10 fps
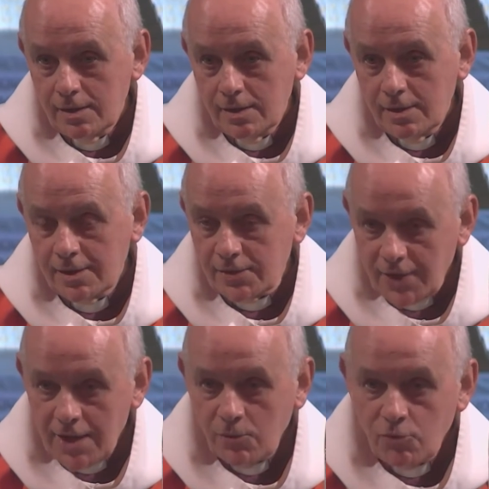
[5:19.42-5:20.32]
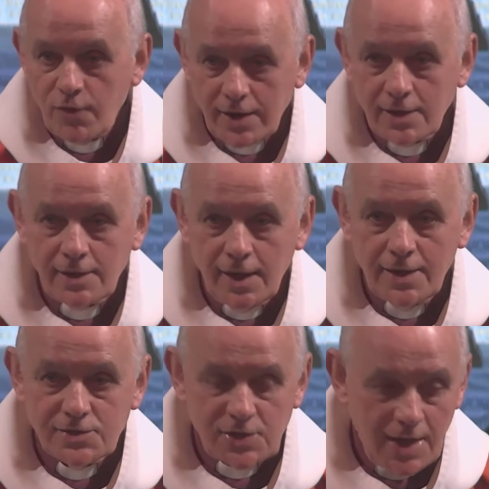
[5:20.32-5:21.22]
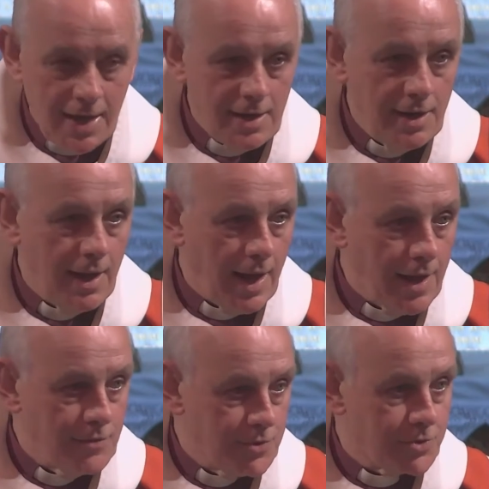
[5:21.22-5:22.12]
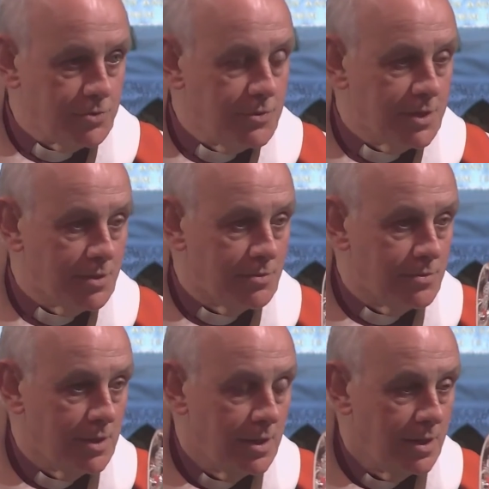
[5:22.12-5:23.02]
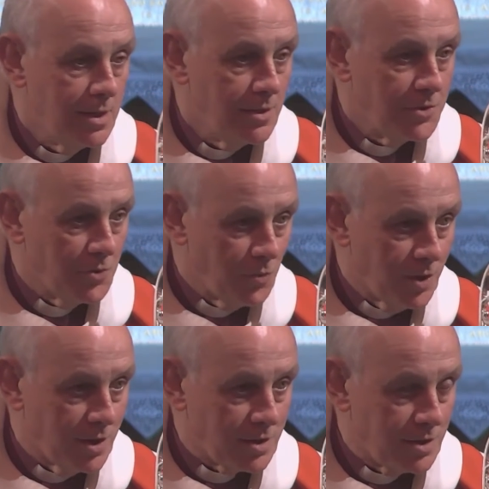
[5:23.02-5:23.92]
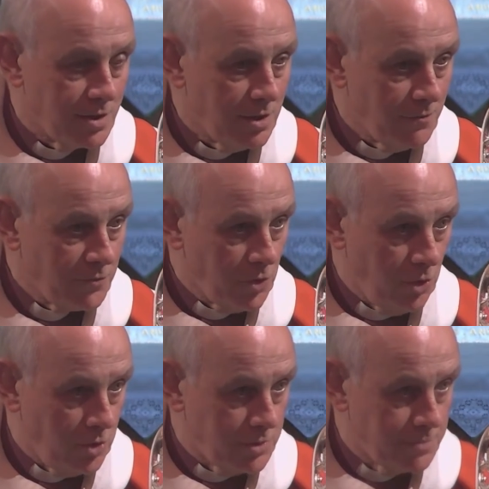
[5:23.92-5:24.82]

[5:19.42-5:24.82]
that they will recognize in and through you the work of God.